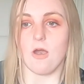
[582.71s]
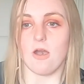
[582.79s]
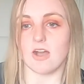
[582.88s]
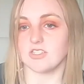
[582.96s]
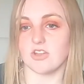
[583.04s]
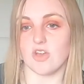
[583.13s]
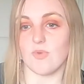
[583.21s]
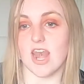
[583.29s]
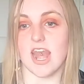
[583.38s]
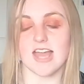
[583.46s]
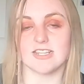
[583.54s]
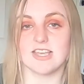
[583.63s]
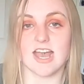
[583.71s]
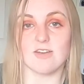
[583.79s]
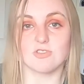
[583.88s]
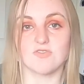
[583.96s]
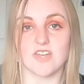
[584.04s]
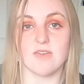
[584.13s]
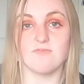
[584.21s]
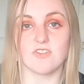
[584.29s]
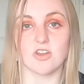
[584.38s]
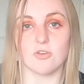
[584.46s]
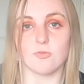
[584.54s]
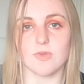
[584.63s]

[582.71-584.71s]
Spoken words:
I don't know, a letter out of an envelope.